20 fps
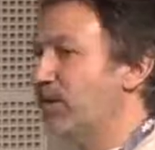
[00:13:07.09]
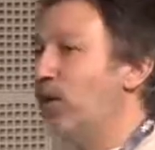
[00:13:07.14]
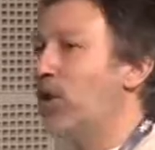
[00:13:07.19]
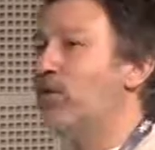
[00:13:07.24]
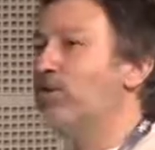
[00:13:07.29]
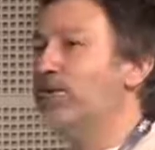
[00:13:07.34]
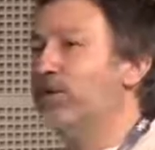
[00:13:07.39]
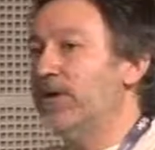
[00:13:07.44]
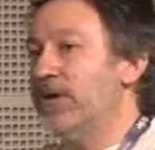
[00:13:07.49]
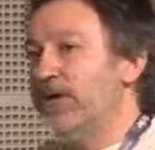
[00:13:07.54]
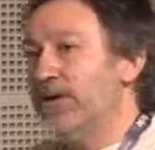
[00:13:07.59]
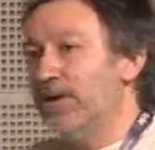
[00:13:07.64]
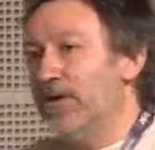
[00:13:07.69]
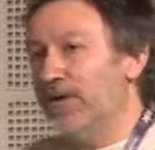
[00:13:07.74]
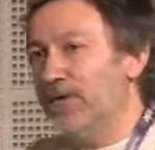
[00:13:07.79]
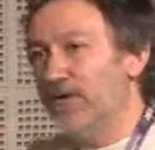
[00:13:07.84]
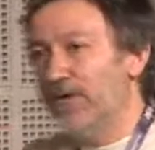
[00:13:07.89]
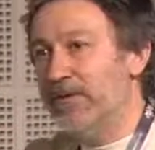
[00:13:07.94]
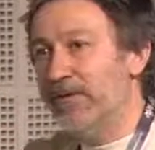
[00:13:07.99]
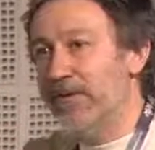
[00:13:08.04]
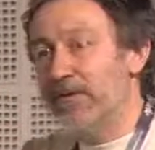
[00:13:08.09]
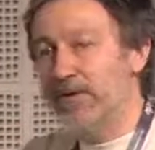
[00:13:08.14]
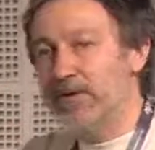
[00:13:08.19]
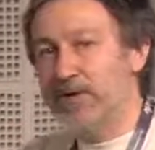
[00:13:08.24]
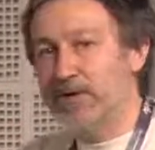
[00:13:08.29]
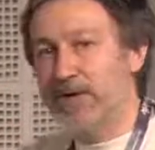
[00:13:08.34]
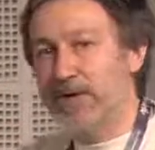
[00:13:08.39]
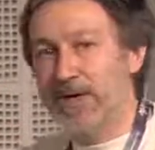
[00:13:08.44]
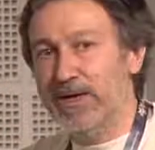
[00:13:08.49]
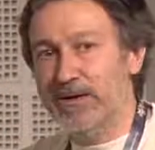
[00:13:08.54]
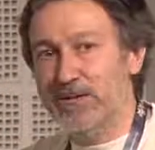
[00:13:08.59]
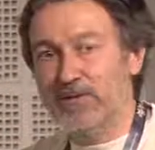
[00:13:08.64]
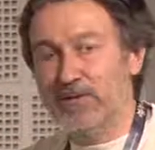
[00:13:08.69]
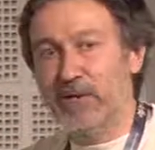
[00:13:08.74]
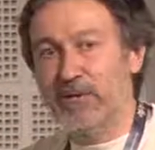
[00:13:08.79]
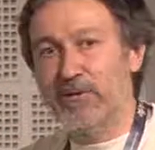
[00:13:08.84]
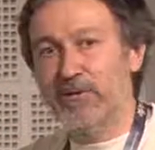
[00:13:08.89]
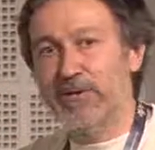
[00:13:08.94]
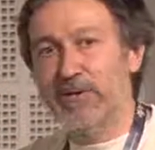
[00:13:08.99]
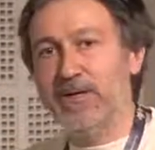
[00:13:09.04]
coating of the merozoite
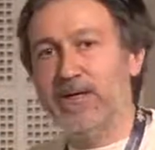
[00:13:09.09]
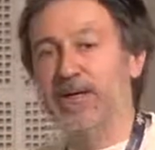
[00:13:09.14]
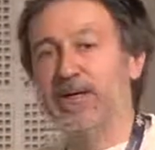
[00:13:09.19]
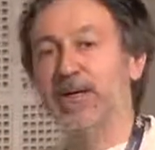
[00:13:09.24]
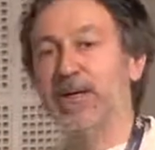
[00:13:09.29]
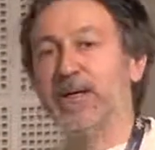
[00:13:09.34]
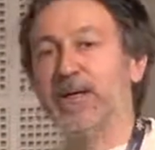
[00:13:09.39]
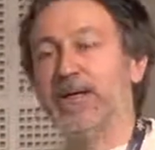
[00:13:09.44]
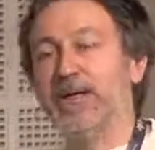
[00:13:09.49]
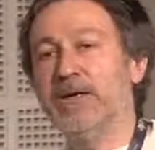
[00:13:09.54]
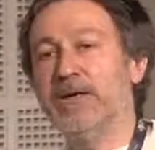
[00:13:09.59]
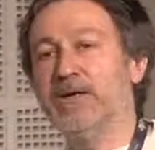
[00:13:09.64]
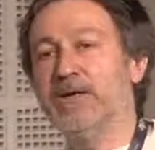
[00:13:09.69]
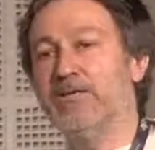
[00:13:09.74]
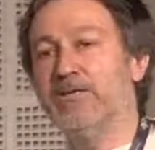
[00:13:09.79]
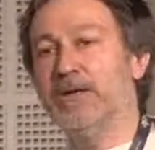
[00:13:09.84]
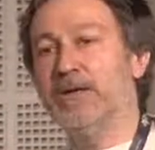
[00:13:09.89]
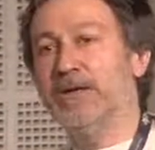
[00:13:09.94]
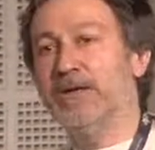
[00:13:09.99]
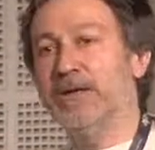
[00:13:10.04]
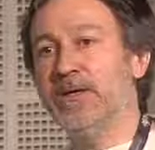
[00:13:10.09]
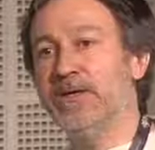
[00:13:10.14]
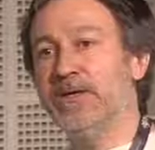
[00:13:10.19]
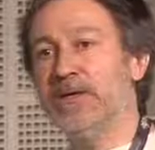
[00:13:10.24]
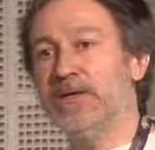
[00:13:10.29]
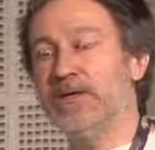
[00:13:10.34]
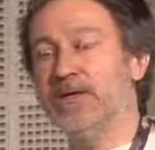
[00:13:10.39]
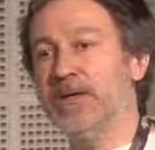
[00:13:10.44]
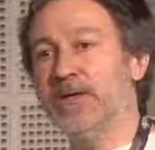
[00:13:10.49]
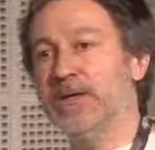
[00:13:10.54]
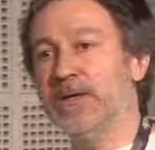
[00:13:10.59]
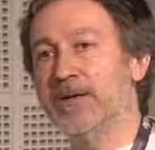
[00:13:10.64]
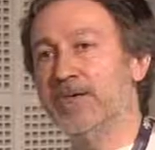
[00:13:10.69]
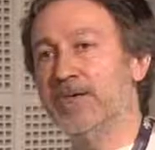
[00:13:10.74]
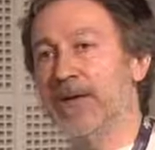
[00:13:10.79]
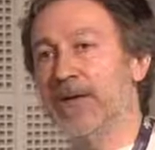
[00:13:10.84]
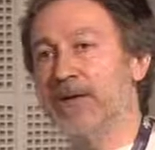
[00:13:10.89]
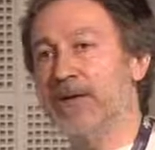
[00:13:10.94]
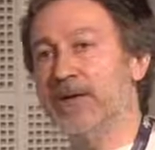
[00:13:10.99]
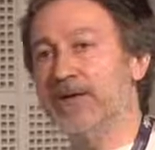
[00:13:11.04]
probably is what it's
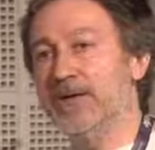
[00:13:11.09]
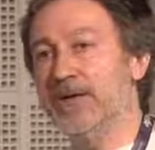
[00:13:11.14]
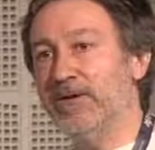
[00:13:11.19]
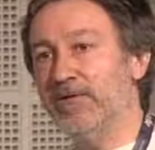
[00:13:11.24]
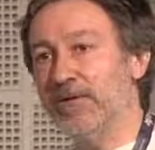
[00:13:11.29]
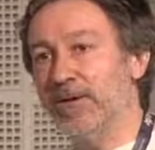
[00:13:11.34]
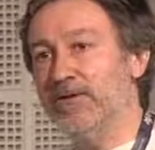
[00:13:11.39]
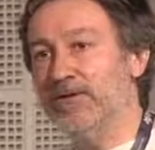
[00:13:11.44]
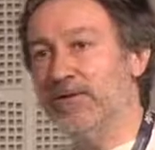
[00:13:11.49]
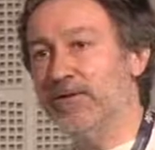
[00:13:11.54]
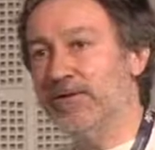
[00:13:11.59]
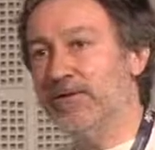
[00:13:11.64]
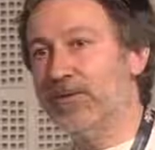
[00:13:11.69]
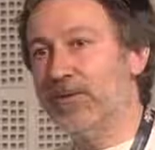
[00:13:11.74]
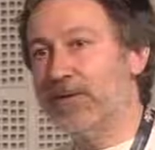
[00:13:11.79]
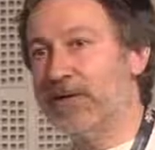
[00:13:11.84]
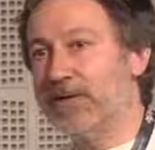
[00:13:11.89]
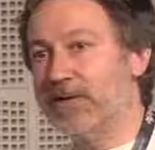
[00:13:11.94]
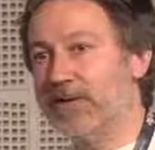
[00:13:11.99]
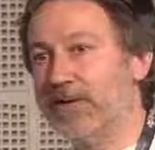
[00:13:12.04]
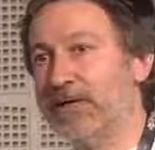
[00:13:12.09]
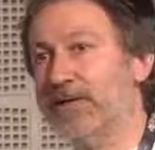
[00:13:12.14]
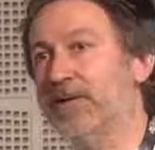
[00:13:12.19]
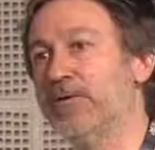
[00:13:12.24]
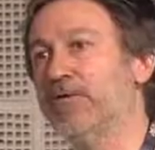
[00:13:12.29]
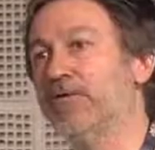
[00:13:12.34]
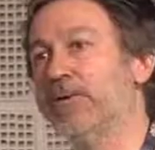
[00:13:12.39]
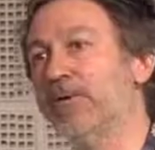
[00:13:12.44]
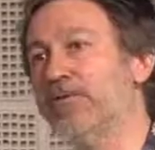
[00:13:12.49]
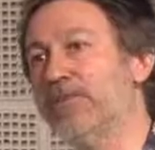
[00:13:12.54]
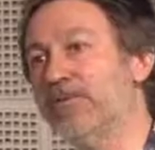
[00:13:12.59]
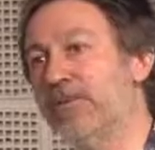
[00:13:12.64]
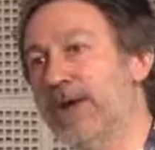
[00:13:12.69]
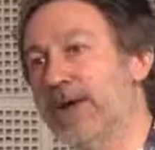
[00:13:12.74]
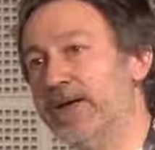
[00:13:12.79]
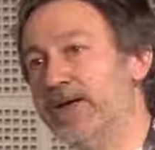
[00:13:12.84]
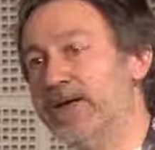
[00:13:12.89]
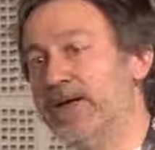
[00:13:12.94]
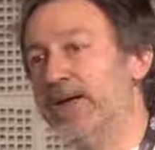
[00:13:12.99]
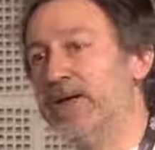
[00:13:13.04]
making difficult for the cell to
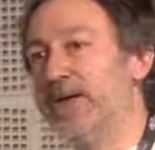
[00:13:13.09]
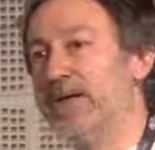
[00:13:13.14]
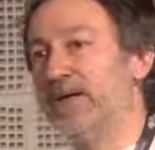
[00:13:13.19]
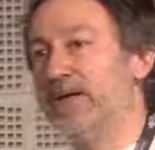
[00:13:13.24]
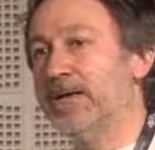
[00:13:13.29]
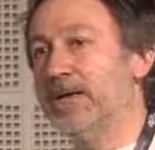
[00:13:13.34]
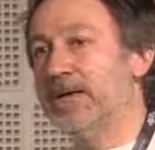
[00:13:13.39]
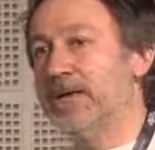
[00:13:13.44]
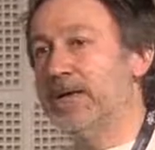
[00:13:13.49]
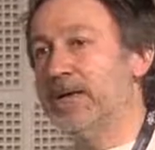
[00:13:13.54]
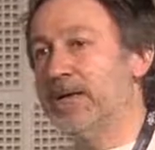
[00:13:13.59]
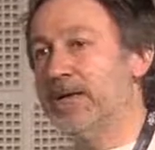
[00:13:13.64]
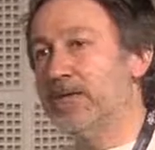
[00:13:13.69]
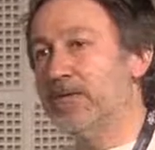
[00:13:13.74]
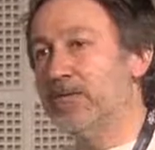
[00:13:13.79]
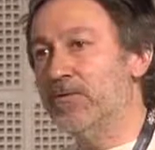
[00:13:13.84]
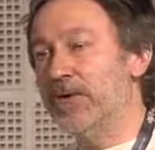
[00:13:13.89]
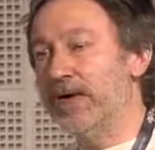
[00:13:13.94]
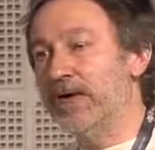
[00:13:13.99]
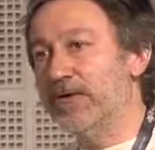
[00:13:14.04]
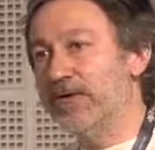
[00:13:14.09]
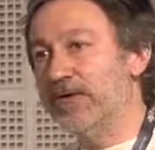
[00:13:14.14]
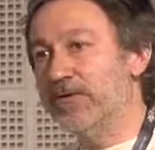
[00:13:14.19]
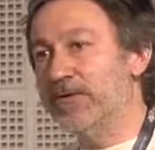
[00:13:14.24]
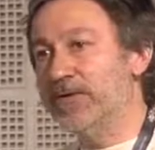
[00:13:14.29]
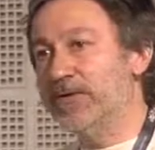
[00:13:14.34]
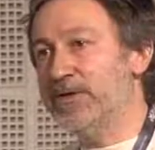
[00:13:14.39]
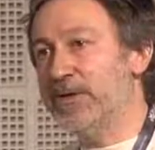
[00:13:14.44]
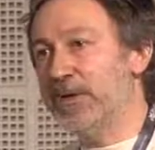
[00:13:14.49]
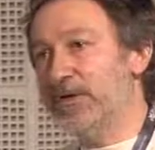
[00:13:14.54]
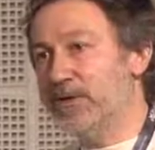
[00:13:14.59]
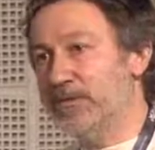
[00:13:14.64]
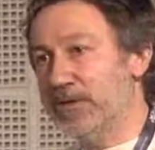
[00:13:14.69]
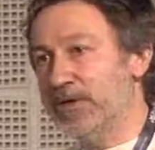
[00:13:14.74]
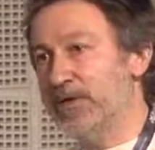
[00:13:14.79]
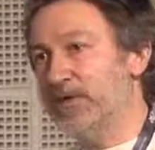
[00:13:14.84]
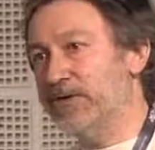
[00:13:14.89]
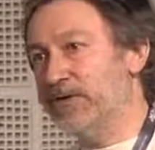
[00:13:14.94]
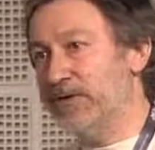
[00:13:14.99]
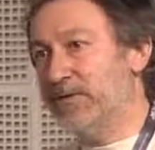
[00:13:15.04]
invade new erythrocytes
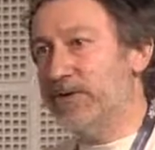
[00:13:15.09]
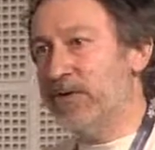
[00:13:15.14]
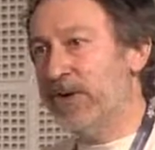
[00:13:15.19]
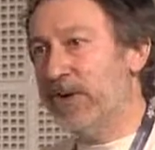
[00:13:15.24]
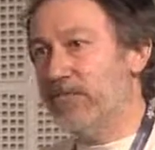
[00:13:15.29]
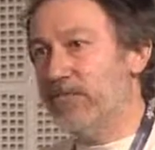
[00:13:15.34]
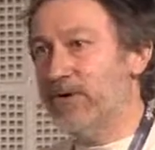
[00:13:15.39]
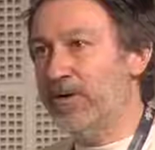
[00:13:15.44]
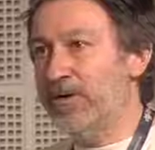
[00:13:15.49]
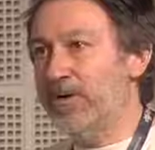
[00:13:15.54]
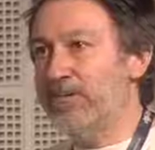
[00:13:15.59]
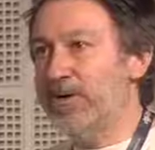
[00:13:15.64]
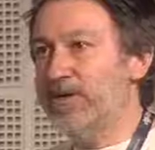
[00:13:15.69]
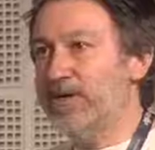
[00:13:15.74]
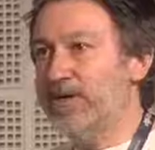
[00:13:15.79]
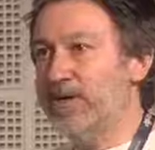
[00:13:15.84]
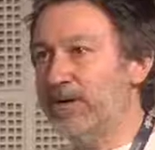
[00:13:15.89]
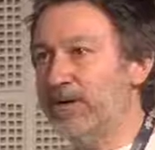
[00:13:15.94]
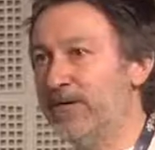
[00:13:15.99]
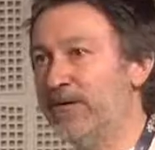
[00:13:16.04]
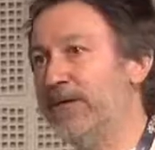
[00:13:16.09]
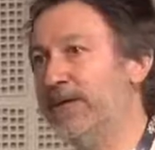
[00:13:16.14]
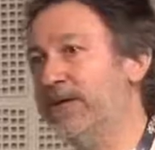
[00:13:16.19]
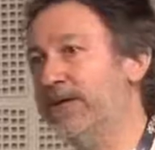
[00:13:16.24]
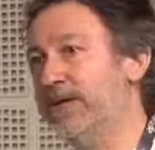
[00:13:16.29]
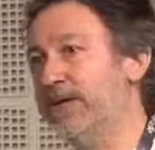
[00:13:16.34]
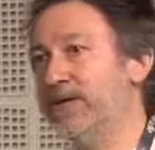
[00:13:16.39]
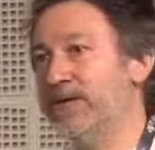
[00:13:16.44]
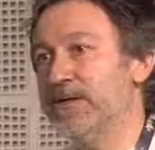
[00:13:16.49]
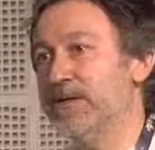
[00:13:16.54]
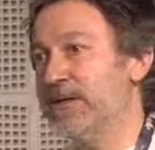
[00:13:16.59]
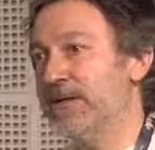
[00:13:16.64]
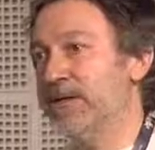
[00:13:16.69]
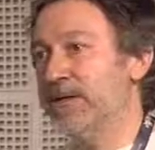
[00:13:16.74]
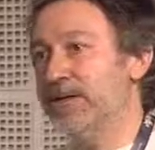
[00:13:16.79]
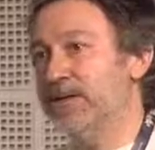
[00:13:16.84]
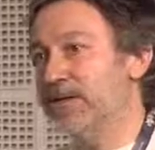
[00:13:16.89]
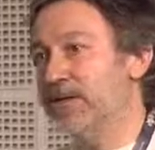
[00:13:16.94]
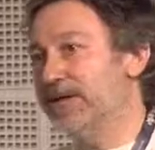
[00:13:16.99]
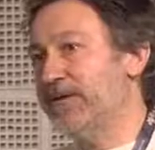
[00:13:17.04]
because the molecular machinery is
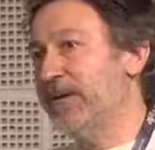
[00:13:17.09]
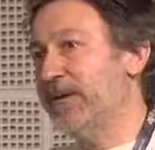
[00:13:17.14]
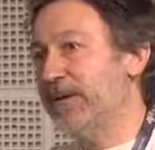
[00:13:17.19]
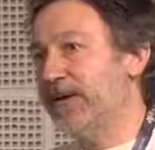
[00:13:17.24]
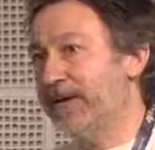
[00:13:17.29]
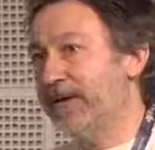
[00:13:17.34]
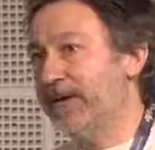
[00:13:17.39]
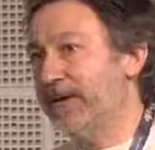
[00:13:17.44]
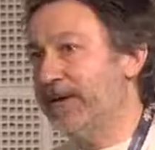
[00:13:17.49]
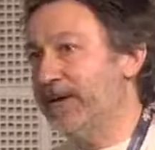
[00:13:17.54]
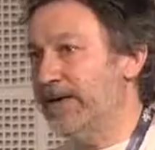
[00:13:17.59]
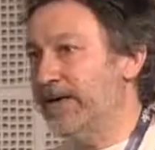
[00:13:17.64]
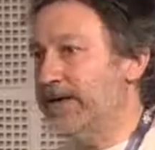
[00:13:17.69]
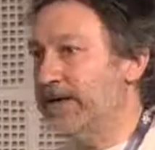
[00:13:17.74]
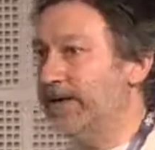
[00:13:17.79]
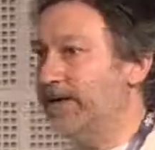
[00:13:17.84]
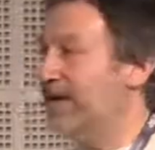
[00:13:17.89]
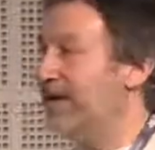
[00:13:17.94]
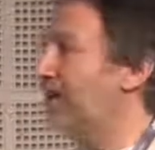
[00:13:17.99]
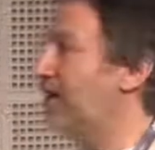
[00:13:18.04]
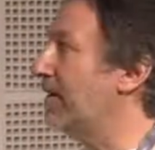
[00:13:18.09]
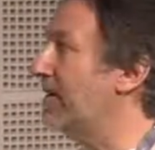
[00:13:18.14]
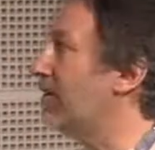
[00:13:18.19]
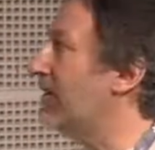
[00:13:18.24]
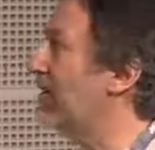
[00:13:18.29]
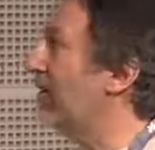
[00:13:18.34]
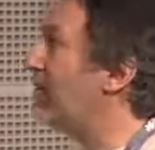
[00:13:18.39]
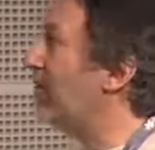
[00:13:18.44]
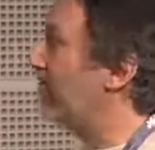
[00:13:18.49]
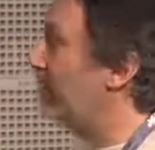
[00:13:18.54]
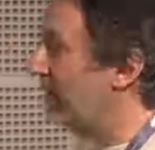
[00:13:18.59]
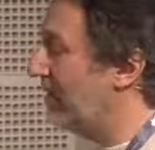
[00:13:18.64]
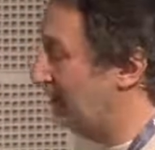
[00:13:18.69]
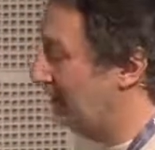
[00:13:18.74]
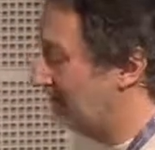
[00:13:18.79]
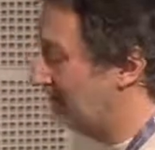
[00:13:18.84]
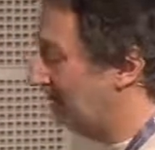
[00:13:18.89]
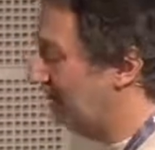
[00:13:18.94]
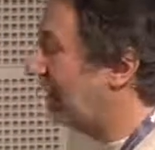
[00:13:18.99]
sterically impeded.